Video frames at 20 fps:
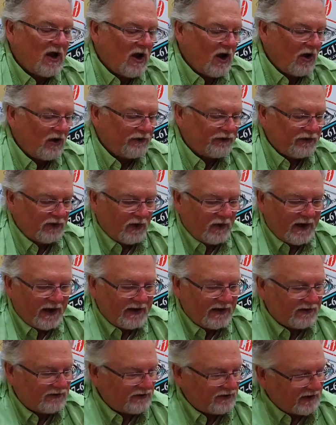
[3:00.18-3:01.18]
Also had
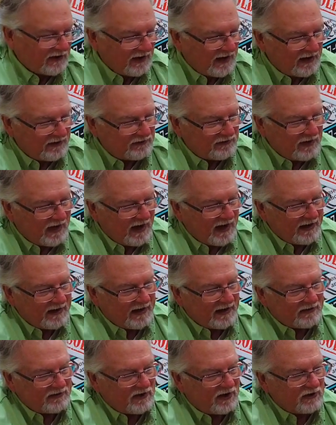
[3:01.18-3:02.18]
an incident last night.
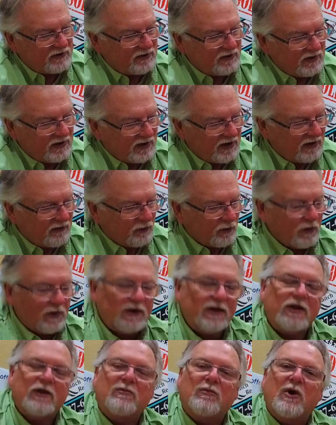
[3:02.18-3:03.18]
I talked to a
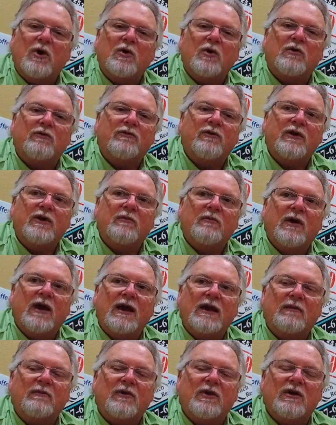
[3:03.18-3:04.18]
really good broker friend of
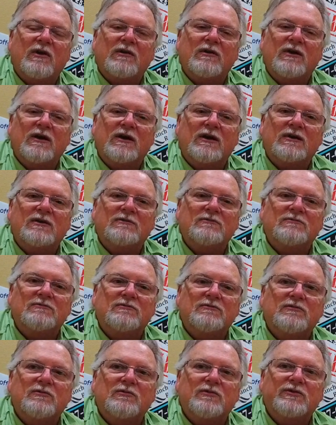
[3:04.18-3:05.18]
mine.
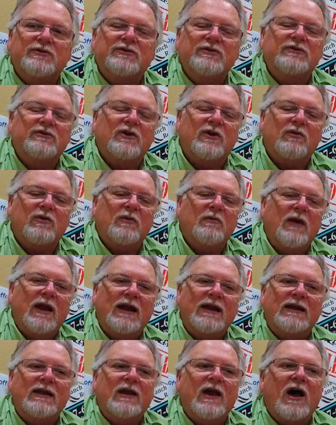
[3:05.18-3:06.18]
She's gonna
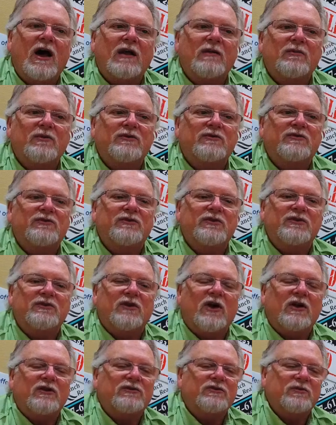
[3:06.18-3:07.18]
remain anonymous. She
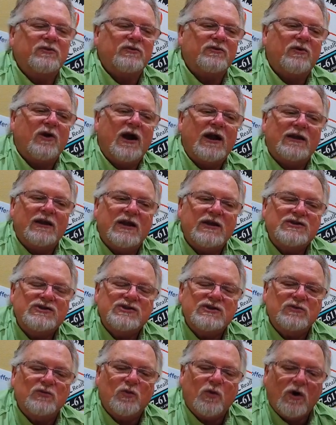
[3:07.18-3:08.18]
thought she was right, and
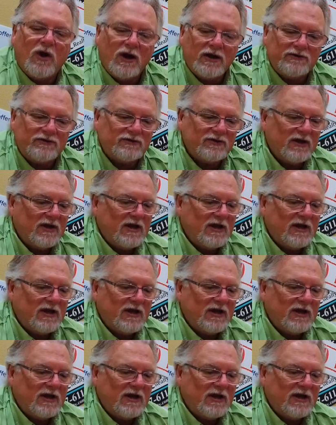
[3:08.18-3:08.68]
she was.